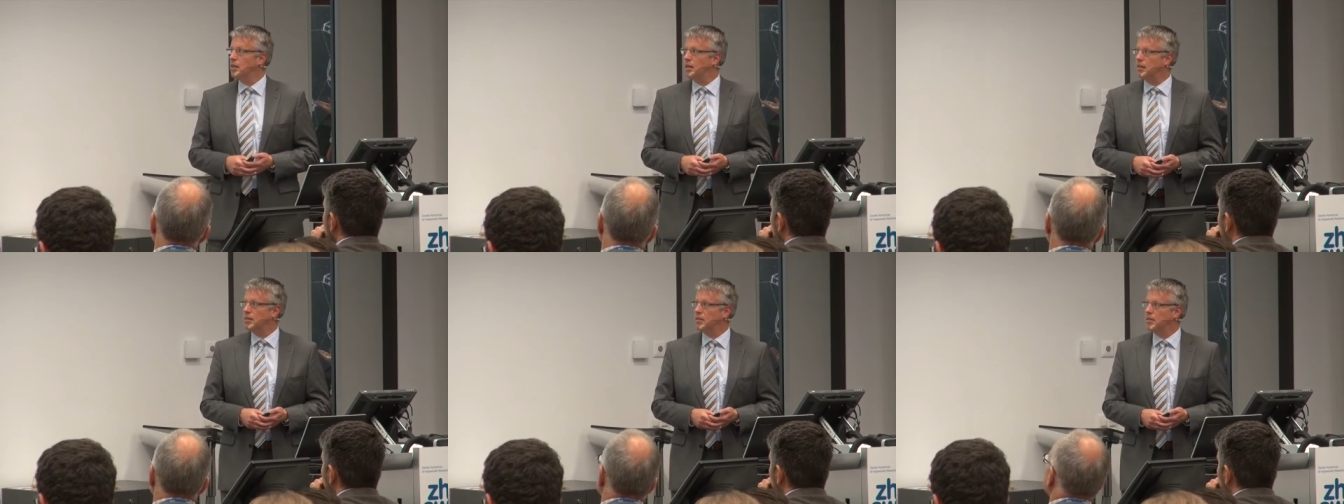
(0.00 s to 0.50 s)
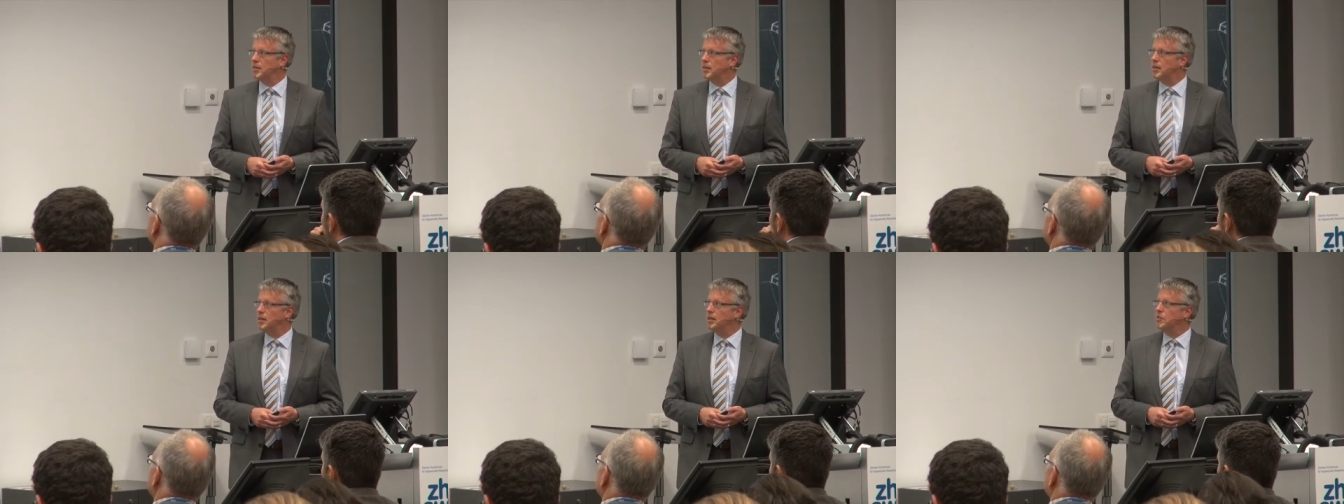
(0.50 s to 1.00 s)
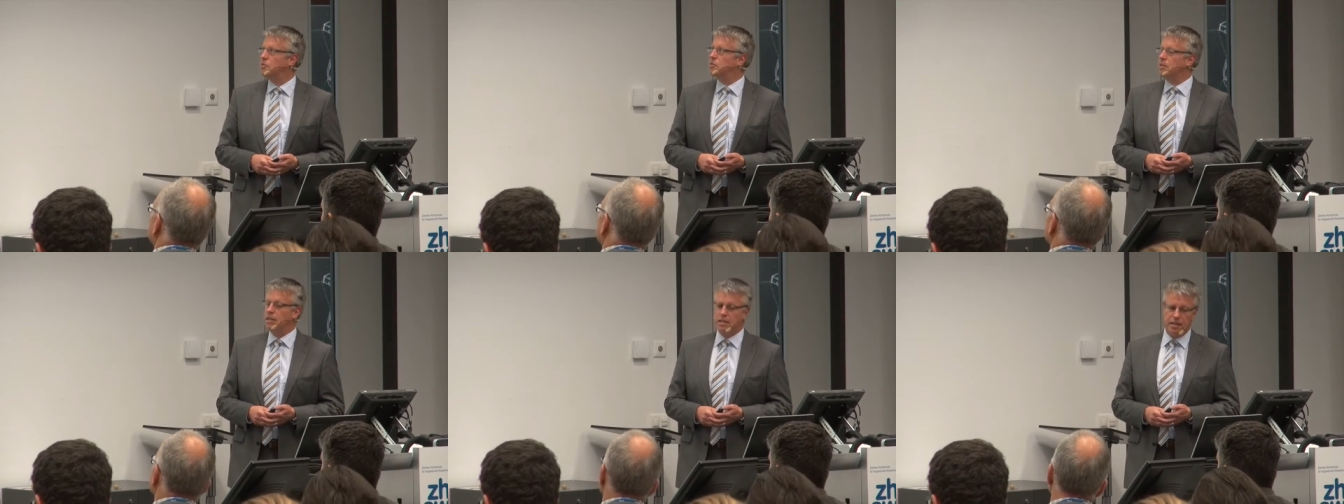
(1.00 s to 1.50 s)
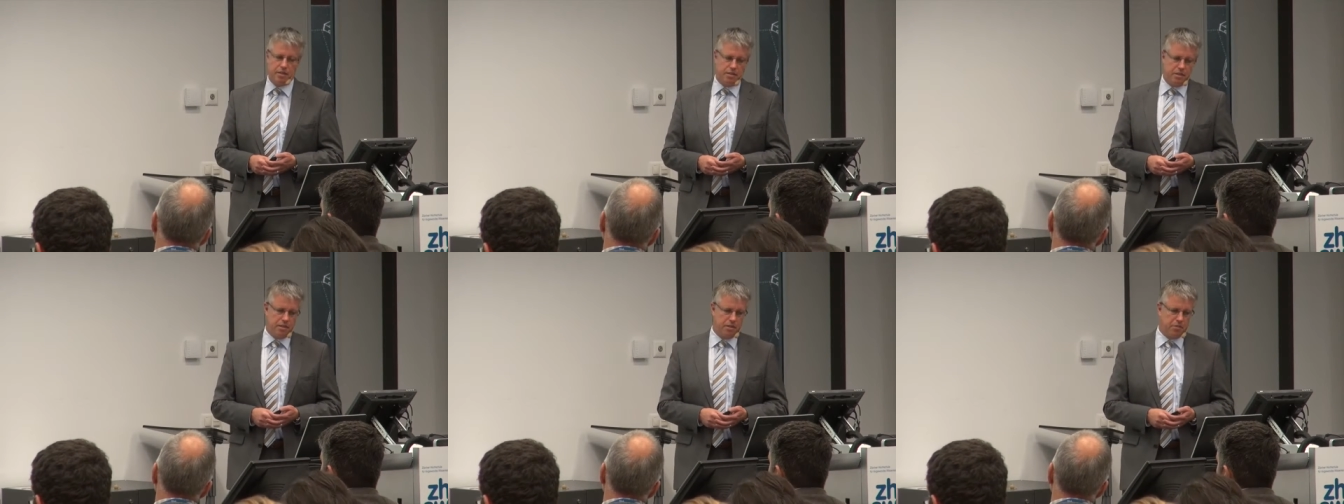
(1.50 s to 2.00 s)
And the industry
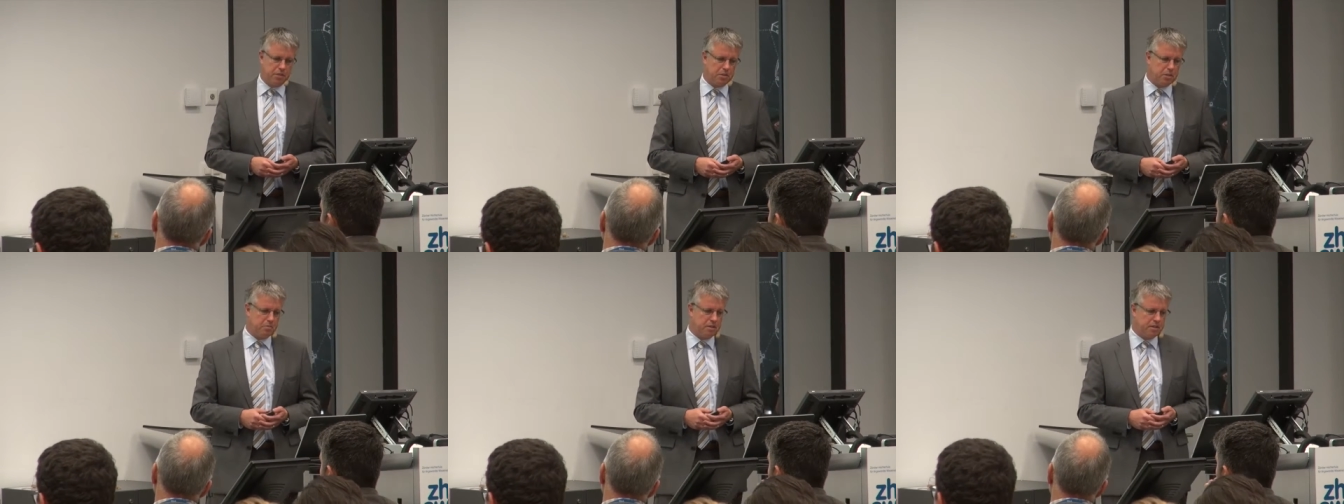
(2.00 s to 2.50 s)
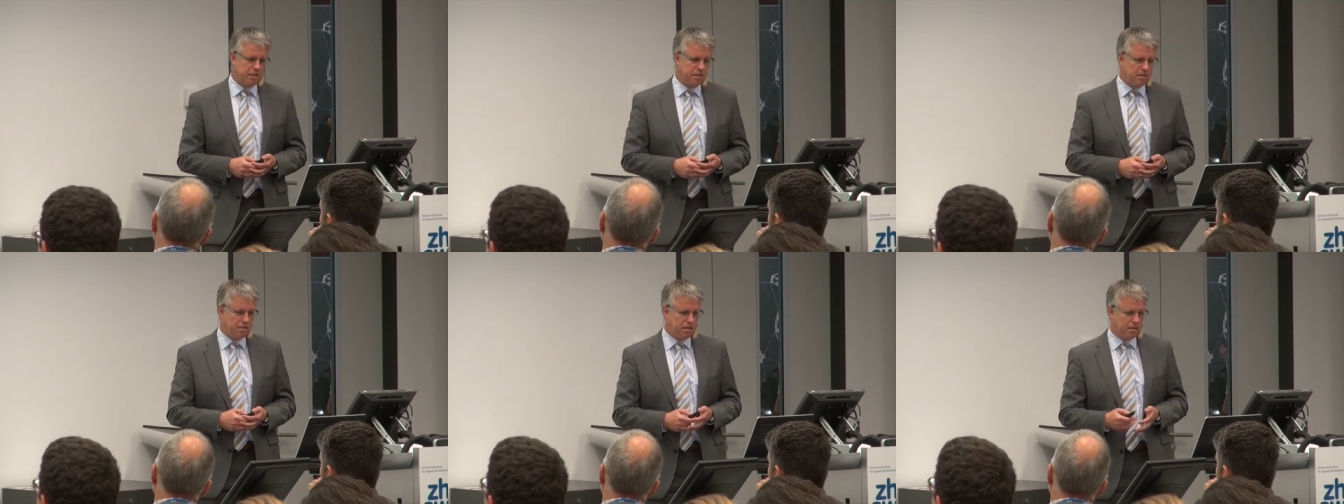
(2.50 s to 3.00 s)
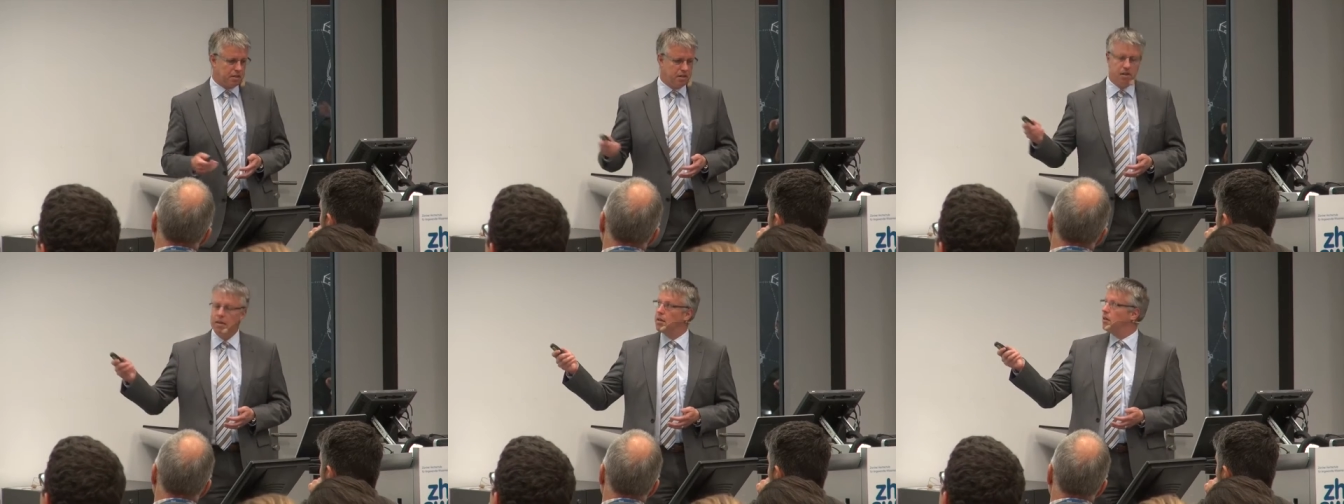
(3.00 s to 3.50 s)
that we are representing